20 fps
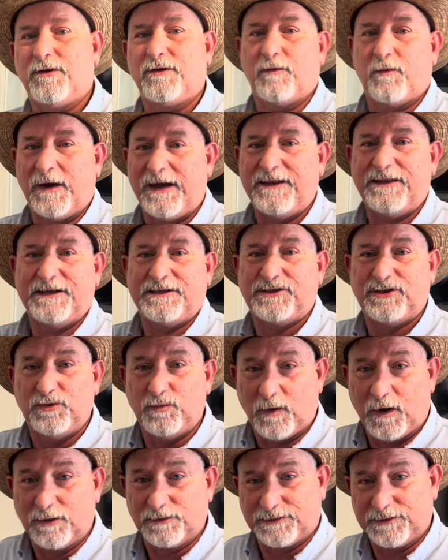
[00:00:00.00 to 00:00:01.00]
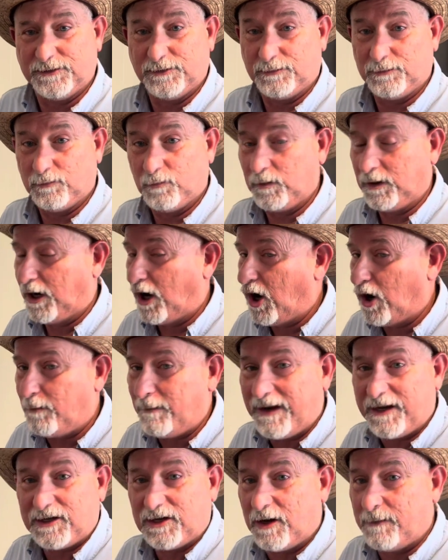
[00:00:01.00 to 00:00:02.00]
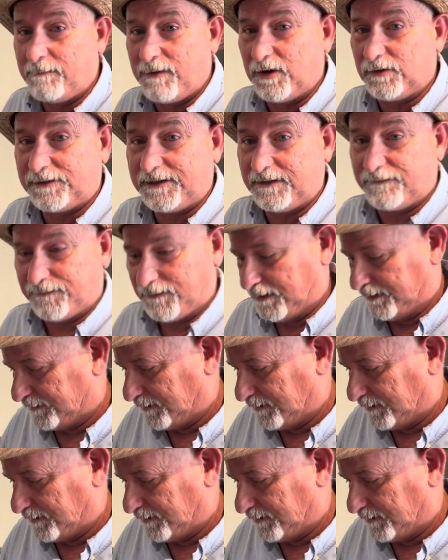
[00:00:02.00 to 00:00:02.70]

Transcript: the way that you want to. We all make gumbo different,